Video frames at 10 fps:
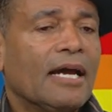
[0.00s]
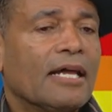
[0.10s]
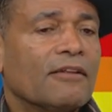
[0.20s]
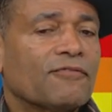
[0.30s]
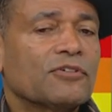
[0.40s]

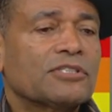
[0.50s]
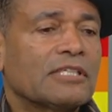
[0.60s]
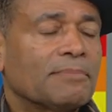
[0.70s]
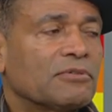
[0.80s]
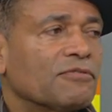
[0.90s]
And the first
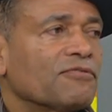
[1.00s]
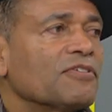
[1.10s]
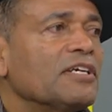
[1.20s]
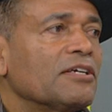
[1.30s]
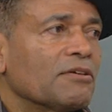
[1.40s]
step to
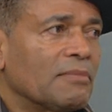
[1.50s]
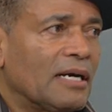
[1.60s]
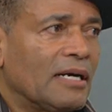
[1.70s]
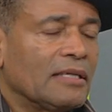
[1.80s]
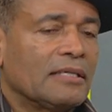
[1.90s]
freeing your
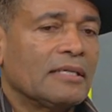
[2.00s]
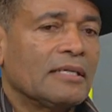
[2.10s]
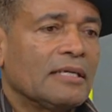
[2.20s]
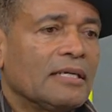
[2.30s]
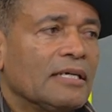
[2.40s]
mind
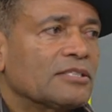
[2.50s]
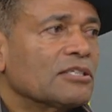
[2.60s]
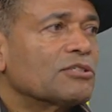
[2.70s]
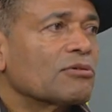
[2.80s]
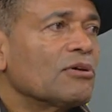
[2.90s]
is
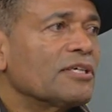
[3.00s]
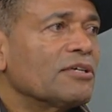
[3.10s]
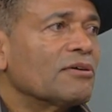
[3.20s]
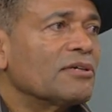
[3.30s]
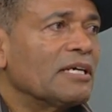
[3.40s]
controlling
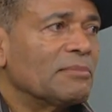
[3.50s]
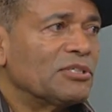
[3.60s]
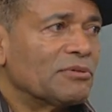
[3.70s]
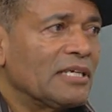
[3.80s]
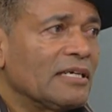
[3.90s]
your own
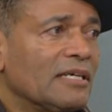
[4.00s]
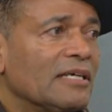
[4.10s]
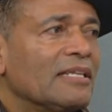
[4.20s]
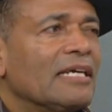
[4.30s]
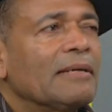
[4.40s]
imagery,
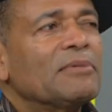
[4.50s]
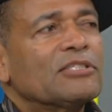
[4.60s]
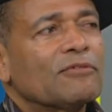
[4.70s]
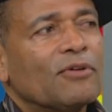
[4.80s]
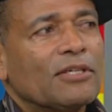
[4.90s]
mm. the
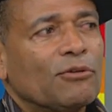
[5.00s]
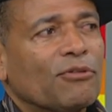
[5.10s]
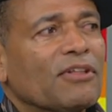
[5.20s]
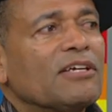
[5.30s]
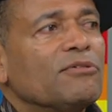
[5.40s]
image of what you
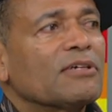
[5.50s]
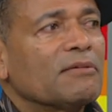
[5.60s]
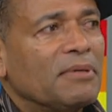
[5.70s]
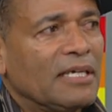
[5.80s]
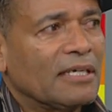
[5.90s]
think you can
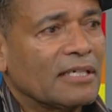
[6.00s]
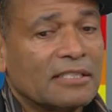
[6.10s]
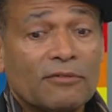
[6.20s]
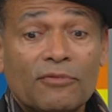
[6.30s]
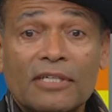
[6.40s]
be. Because
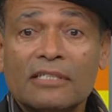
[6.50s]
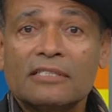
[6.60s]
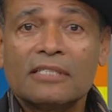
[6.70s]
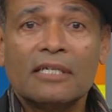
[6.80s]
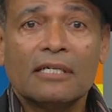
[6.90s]
if we can
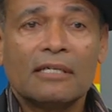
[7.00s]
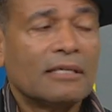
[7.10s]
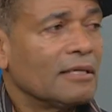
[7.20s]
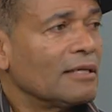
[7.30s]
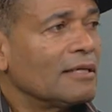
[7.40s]
see it,
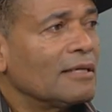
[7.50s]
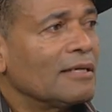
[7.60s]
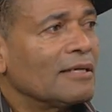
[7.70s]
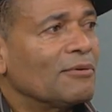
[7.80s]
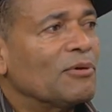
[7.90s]

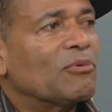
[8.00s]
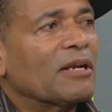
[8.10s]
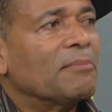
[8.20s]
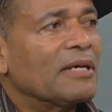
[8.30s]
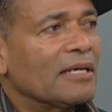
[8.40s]
we want
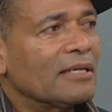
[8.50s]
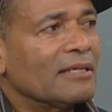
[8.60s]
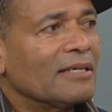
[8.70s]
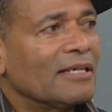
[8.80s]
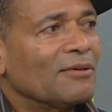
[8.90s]
to be it.
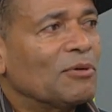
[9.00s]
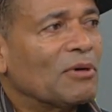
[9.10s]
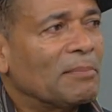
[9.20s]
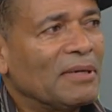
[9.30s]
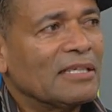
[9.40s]
Yes. We
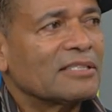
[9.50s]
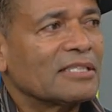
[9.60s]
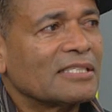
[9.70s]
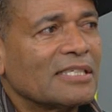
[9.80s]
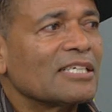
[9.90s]
want to be the
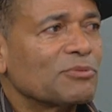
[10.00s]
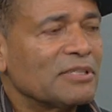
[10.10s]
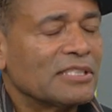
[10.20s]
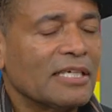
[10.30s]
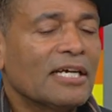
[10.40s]
success we
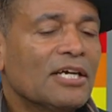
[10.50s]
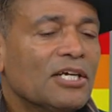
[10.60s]
see.